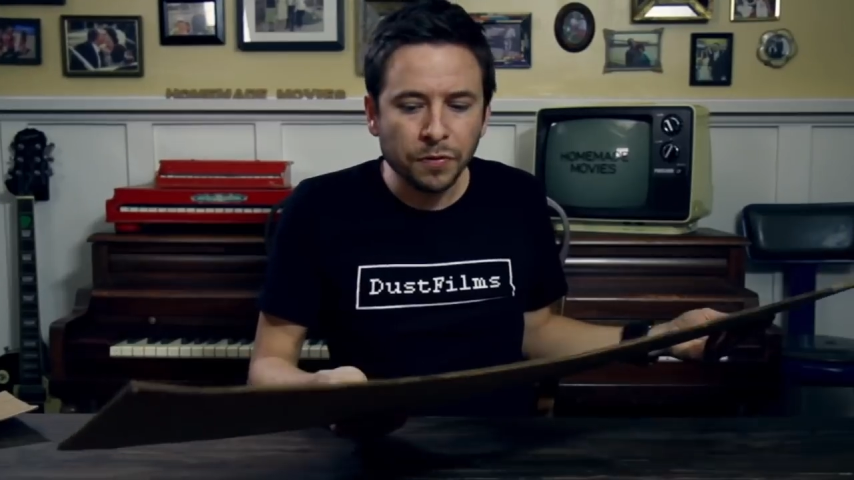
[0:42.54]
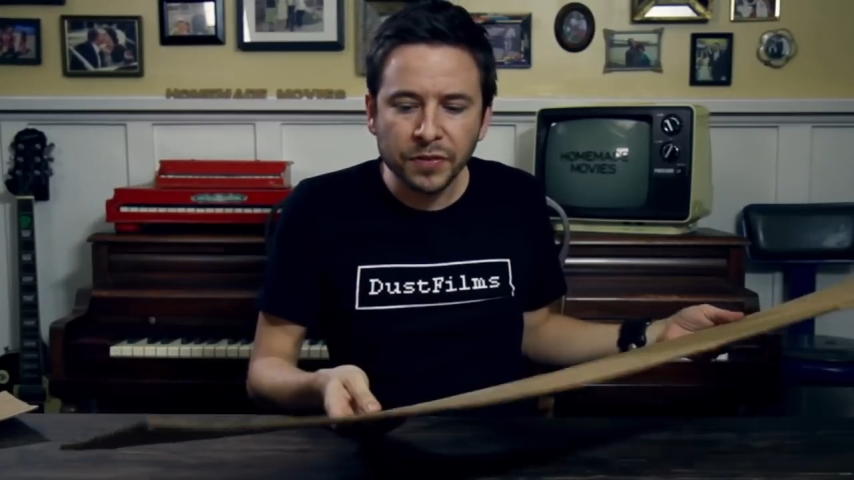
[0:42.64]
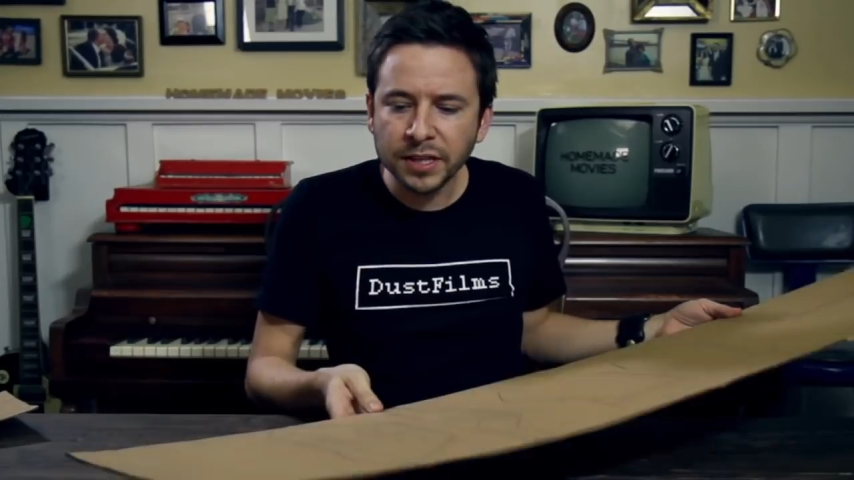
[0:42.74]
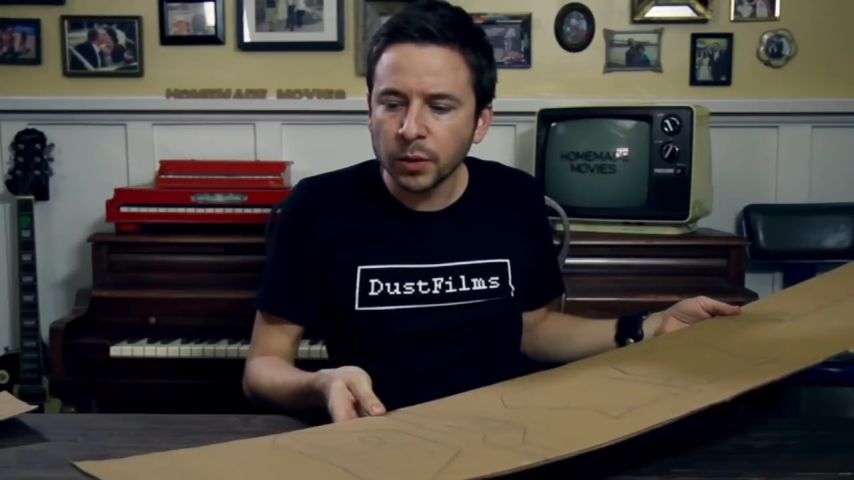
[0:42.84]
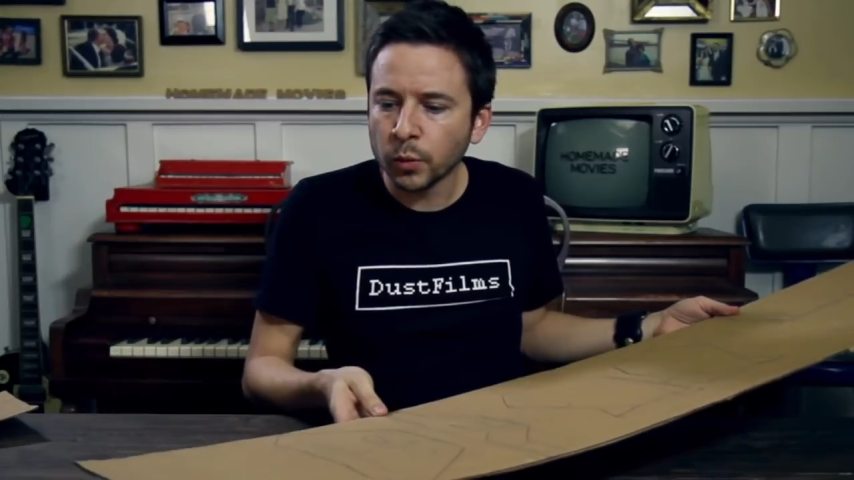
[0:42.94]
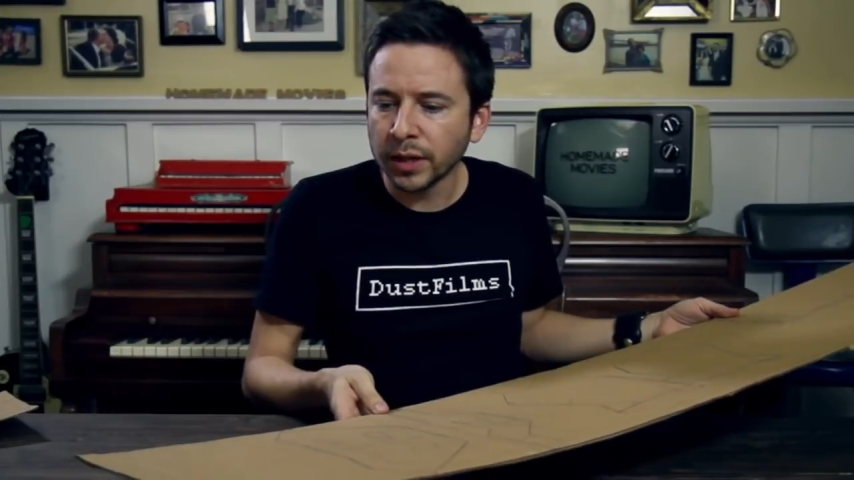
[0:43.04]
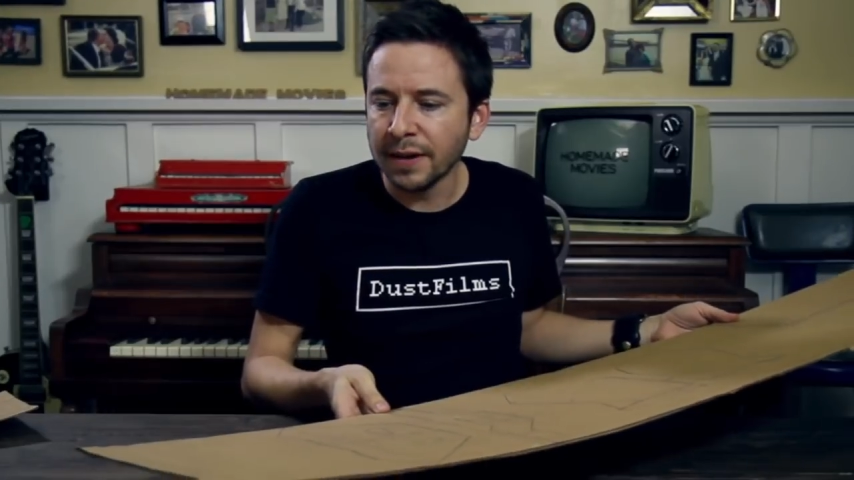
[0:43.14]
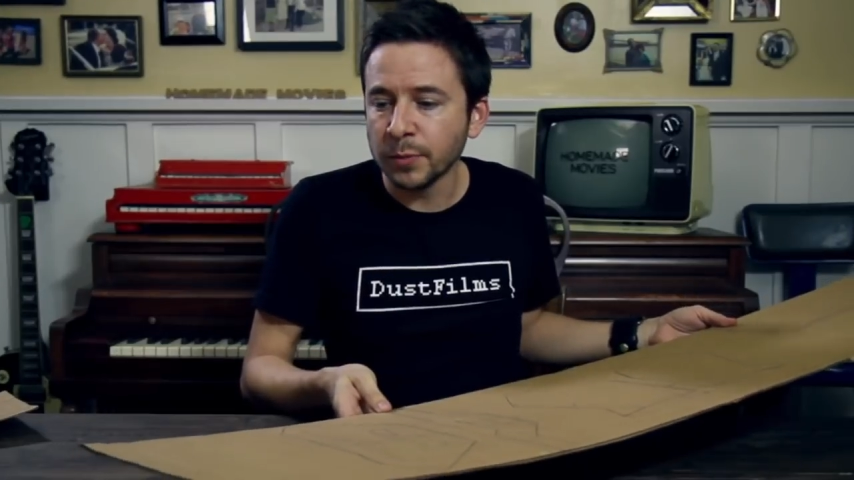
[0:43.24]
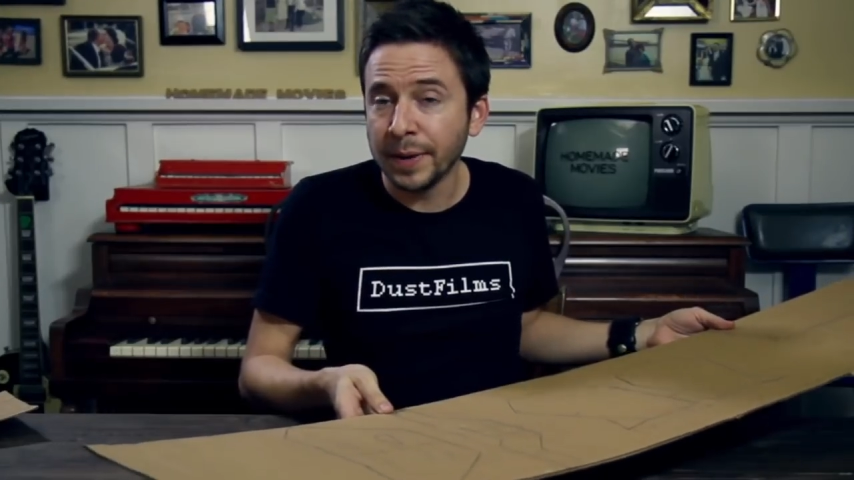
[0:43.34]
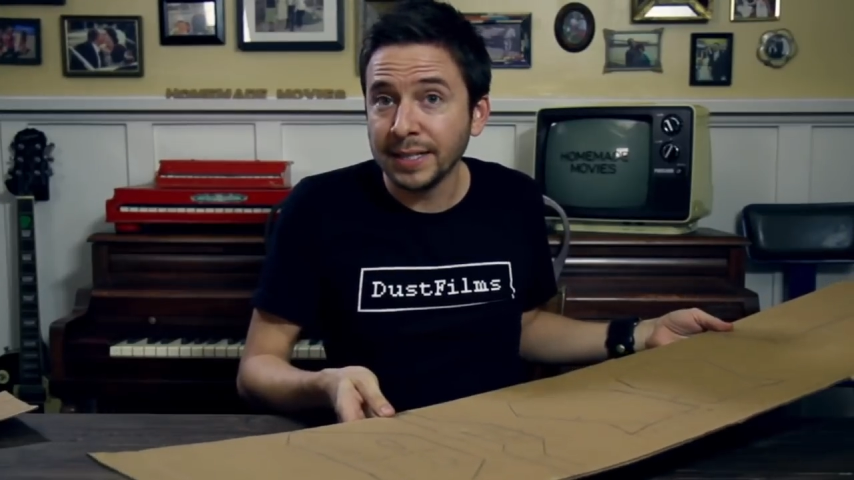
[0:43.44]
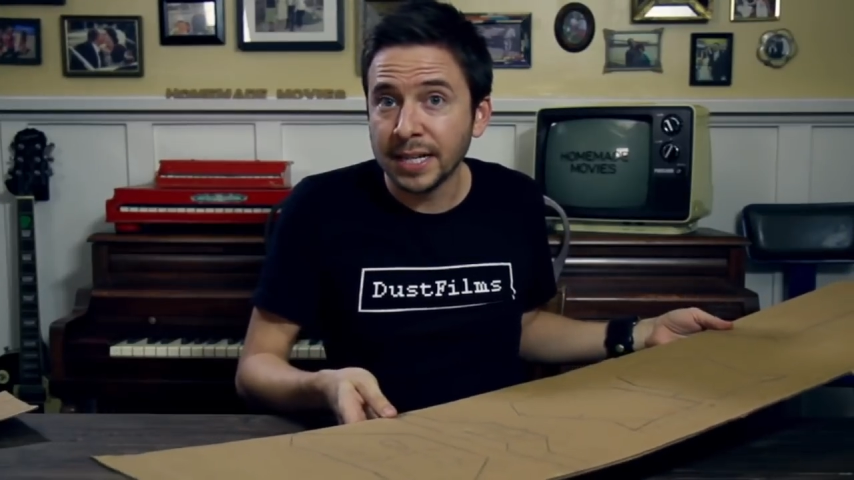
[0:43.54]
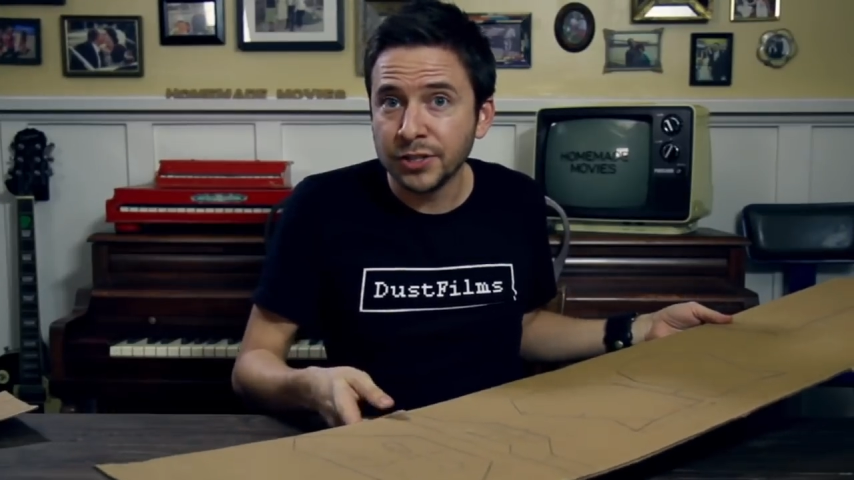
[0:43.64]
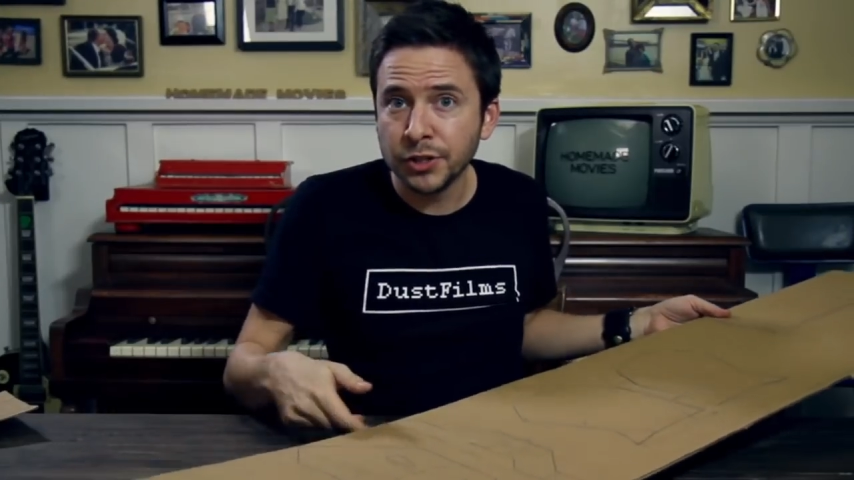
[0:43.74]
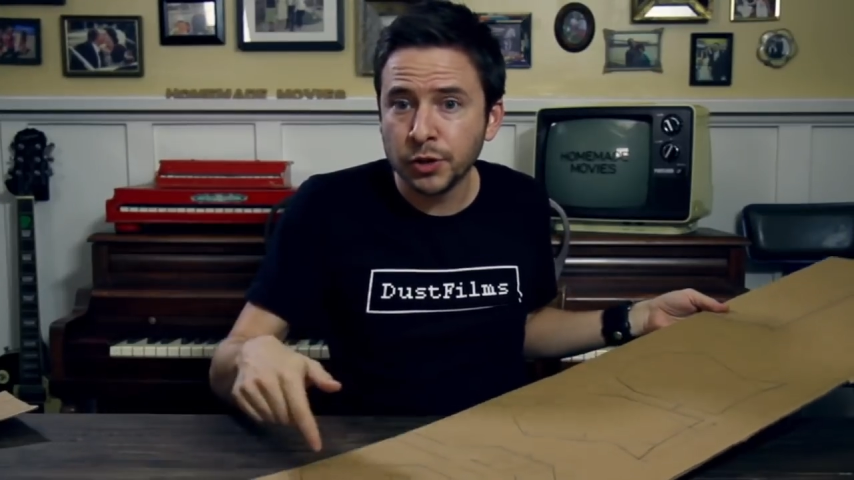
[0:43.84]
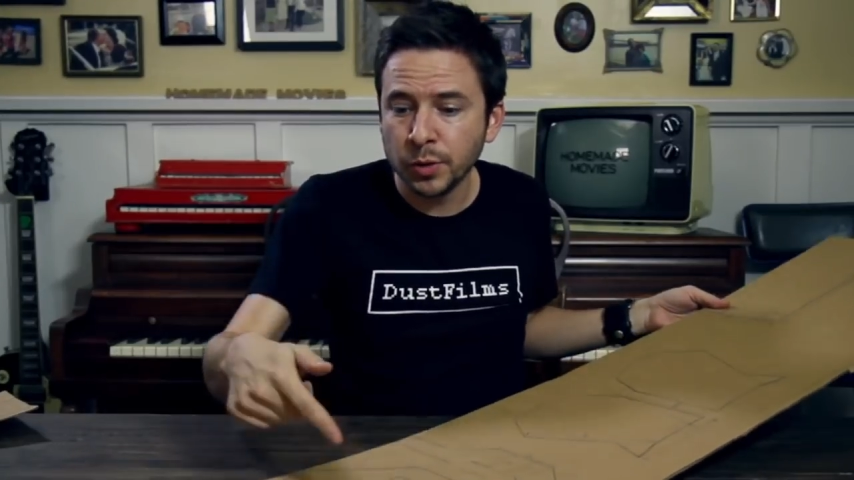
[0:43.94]
thing that we're gonna have to pay
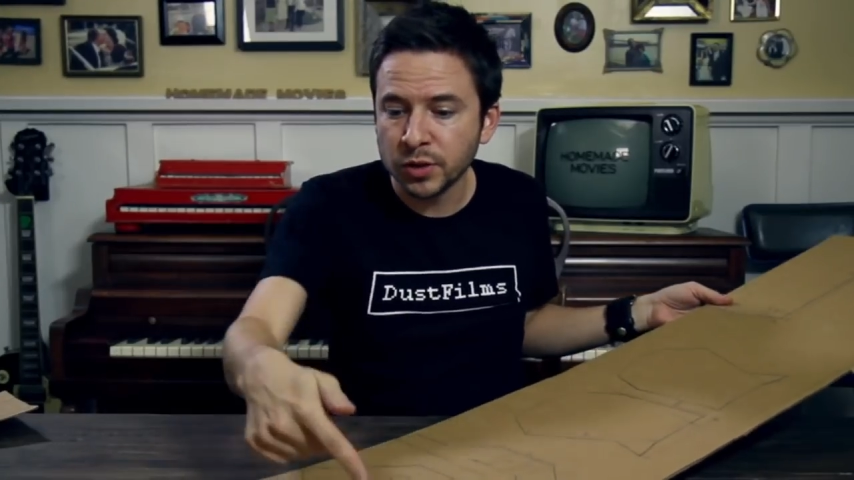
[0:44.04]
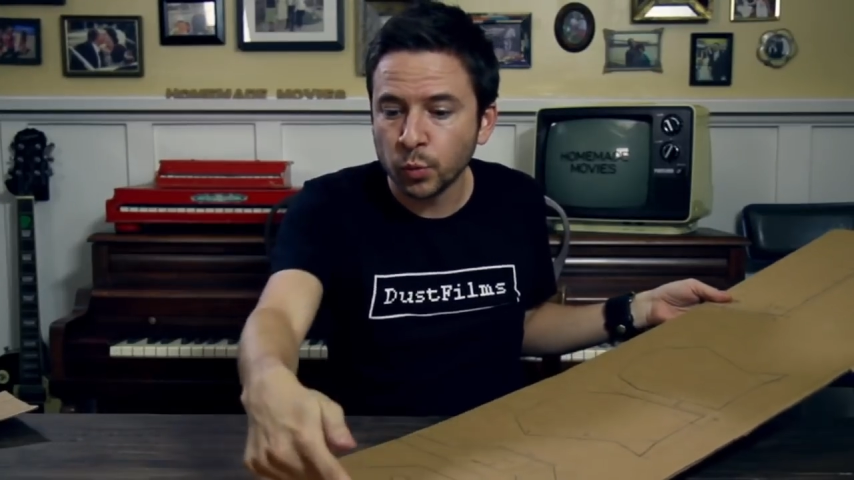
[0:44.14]
attention to is